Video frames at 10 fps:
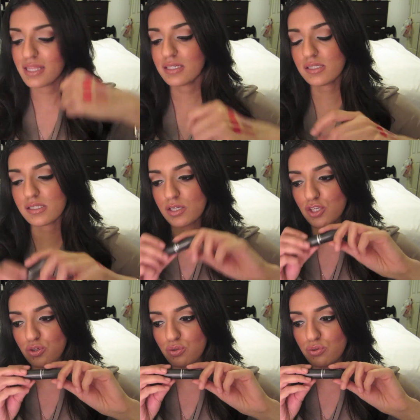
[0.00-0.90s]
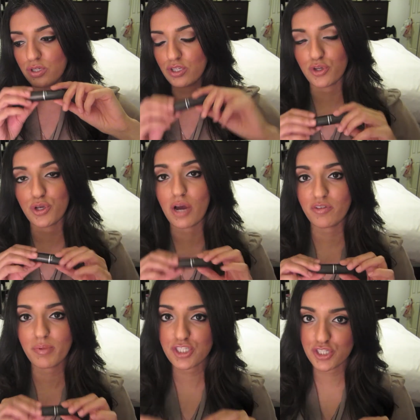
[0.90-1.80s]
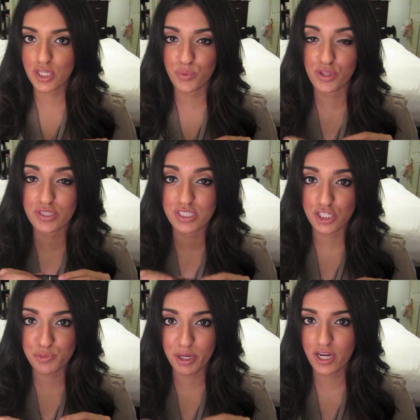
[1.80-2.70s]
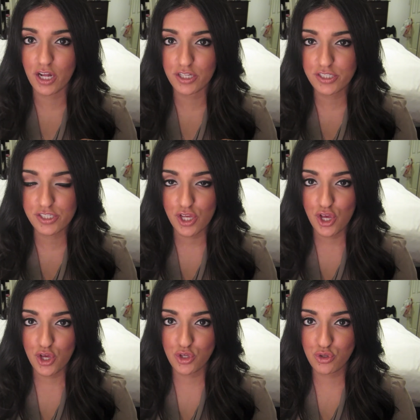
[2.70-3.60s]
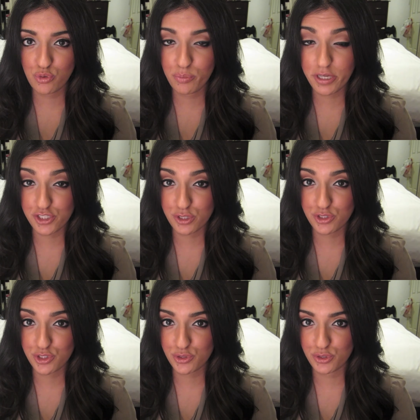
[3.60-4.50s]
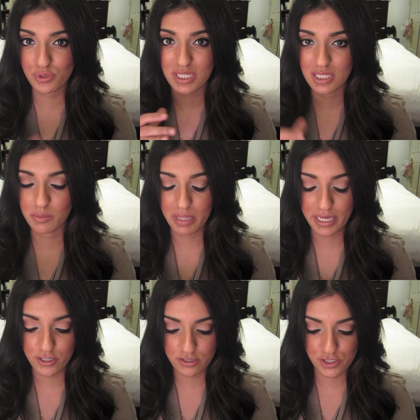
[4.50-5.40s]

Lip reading: This, you know, you have to make sure that with such bright colors, you make sure to use a lip liner.